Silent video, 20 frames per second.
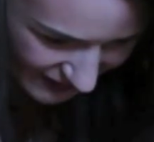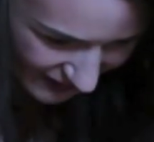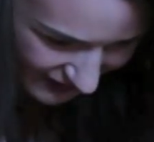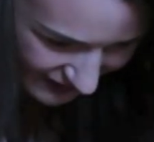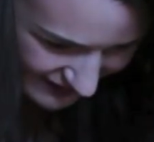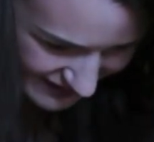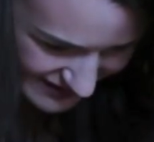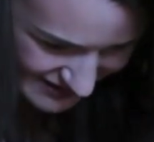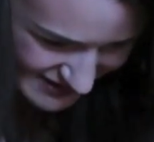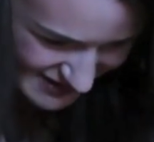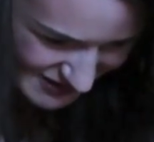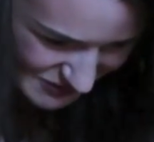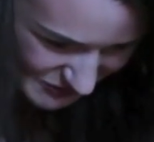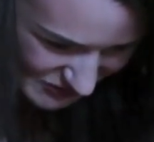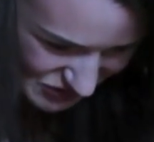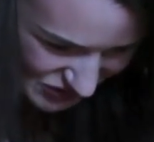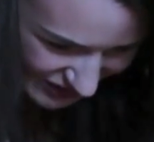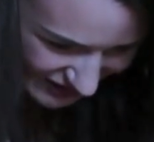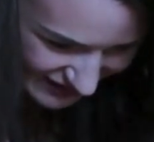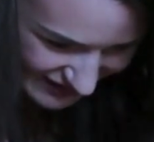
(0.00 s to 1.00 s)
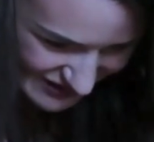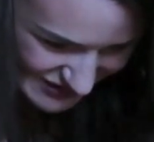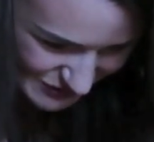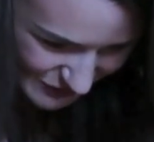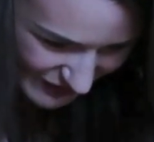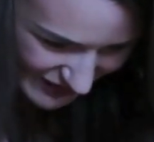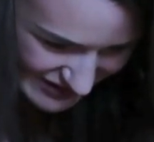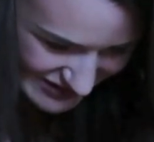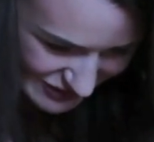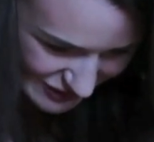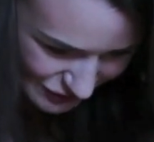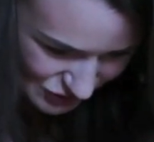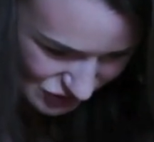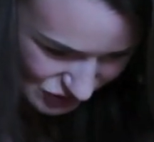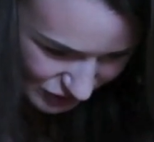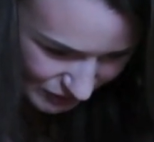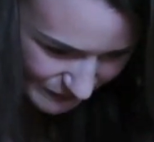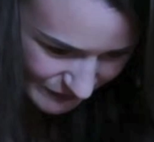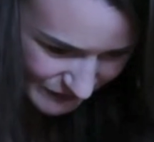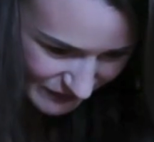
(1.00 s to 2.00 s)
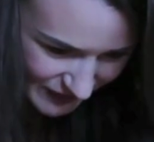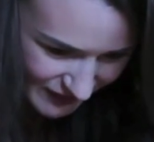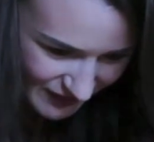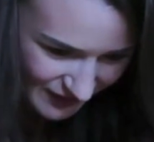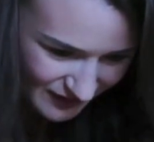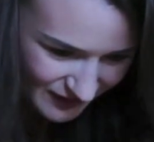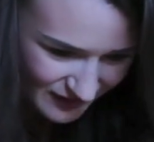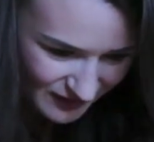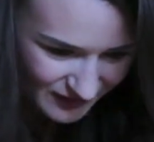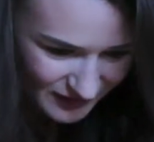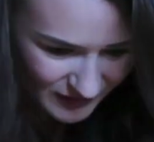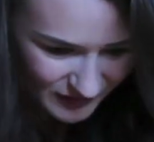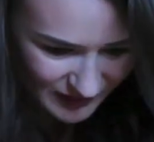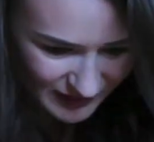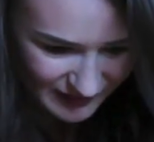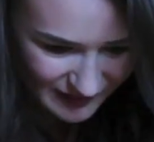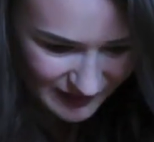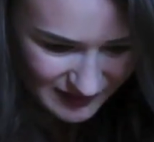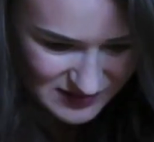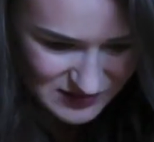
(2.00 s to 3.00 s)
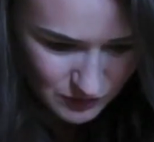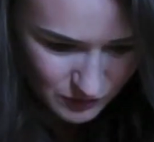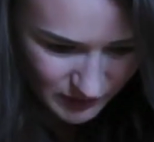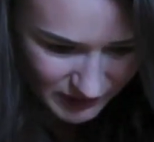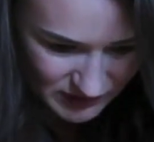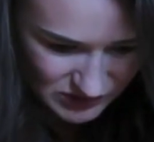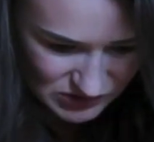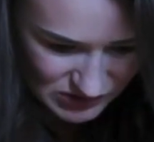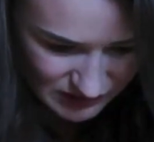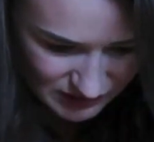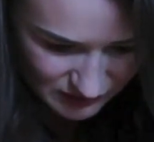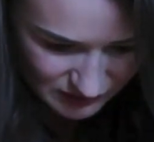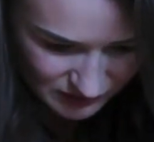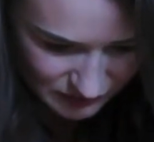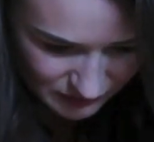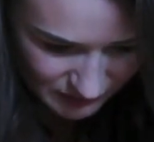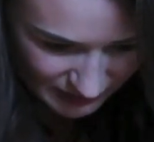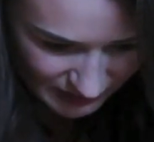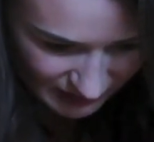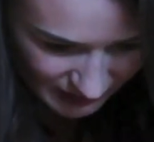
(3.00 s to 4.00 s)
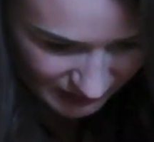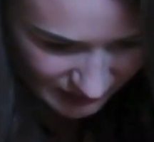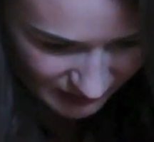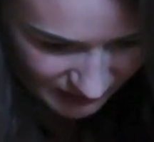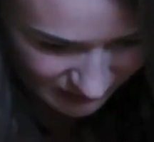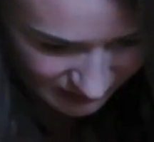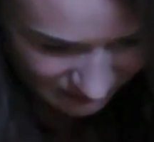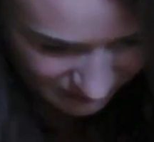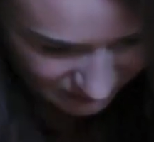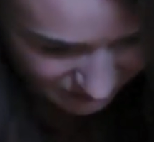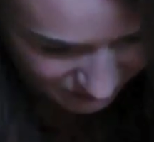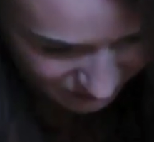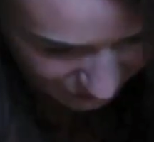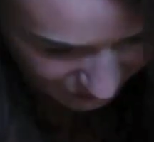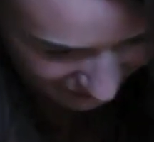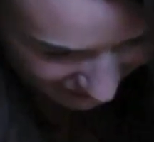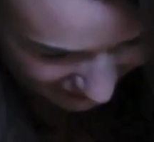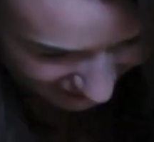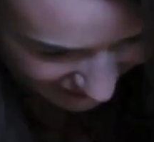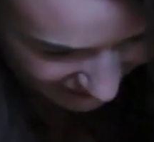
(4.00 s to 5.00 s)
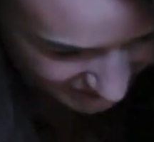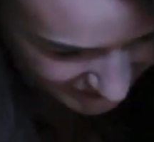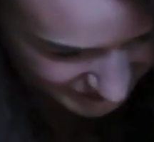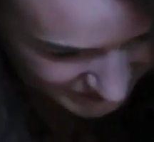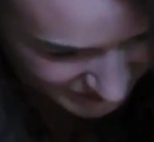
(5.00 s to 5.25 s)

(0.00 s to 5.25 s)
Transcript: gonna kind of switch it this way so she'll, okay, that's 1, 2, 3, 4.